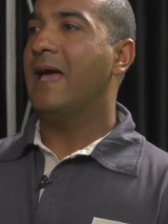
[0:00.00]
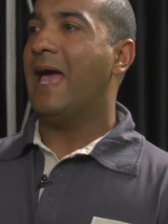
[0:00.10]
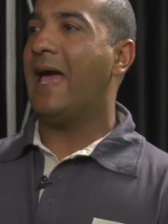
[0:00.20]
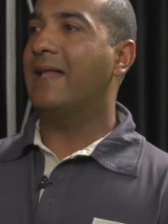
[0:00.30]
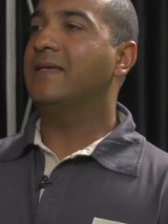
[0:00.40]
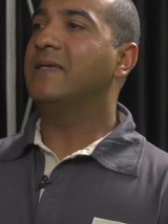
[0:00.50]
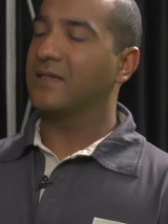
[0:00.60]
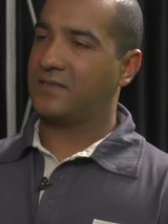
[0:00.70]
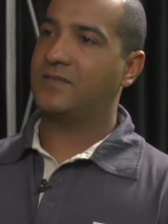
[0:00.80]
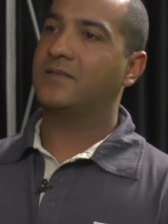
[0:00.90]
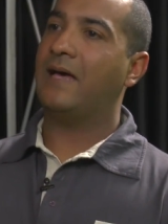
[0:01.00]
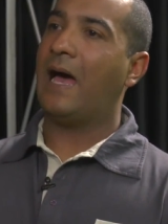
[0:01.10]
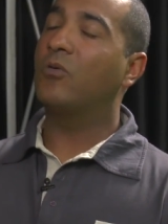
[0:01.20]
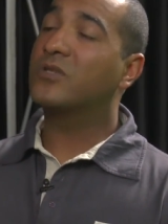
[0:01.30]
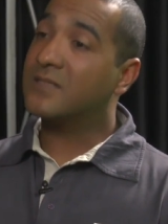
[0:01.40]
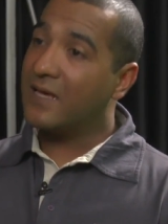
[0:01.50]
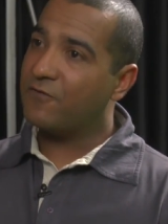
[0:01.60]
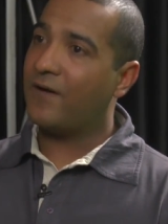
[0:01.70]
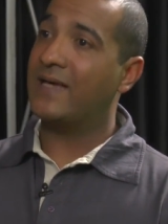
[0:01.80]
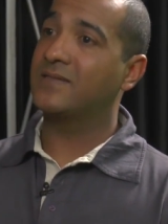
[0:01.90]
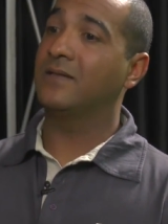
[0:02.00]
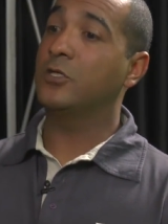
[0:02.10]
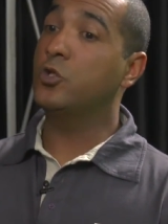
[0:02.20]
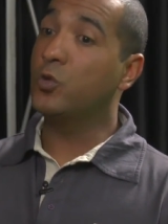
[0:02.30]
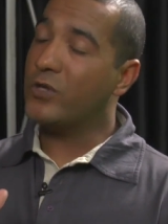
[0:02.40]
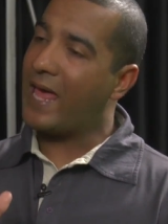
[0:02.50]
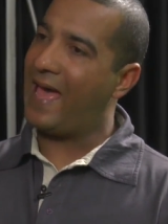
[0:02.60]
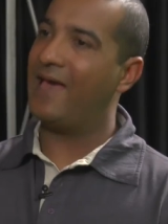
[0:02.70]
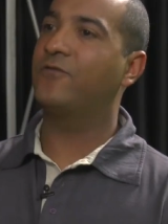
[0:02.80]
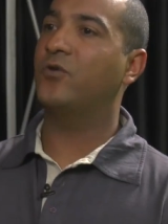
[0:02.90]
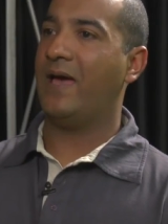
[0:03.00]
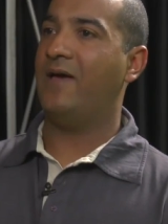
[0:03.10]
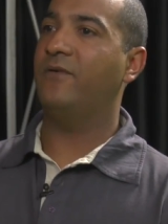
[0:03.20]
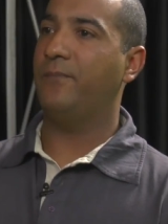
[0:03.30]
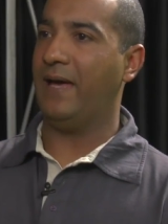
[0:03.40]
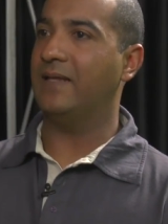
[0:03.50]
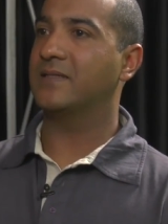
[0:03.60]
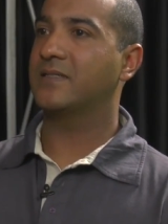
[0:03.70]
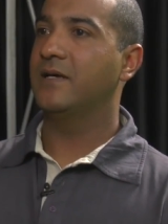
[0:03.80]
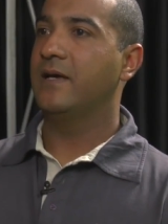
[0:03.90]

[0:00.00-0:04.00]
And yes, I would say, Faizal, you would have to have a balance.